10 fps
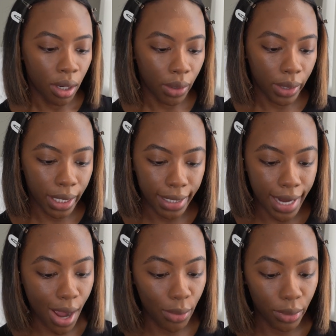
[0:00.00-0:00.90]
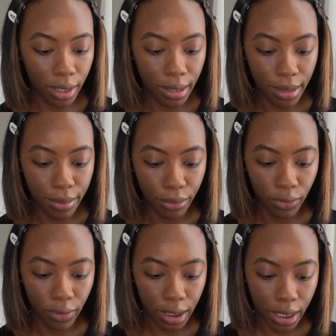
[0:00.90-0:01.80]
Alright, now we're gonna
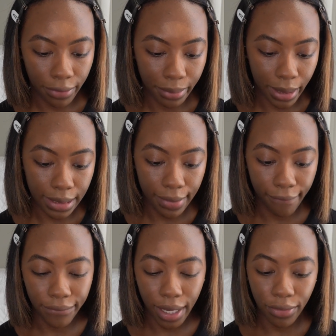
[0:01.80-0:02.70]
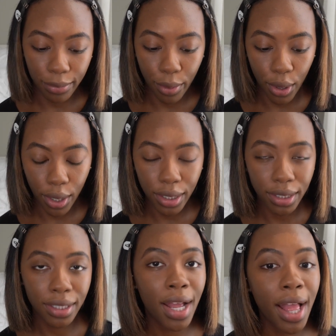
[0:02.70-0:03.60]
move on to everybody's favorite
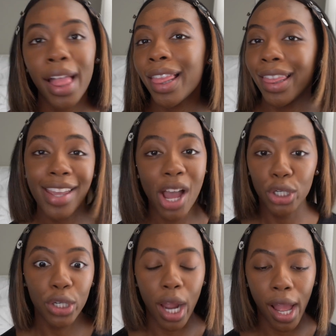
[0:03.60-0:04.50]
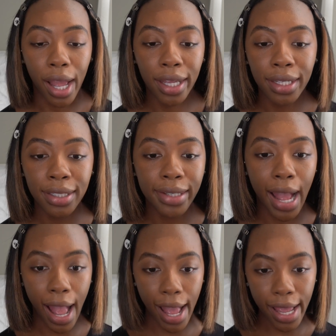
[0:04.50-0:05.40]
part, the under eye.
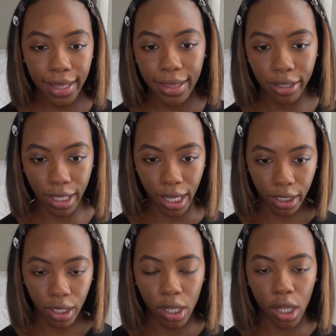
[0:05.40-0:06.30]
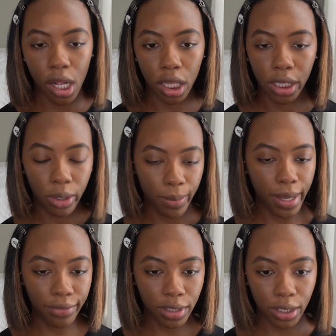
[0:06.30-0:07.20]
I think a little
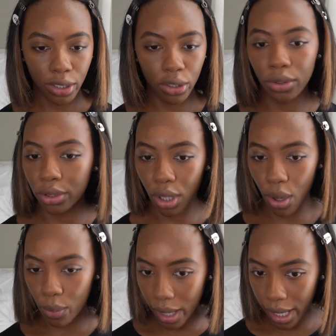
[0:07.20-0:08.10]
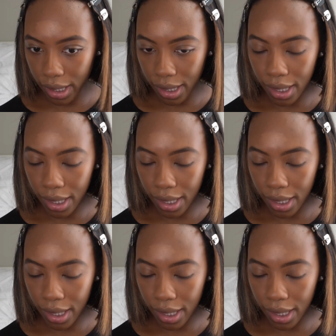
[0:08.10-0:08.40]
bit of concealer goes a long way,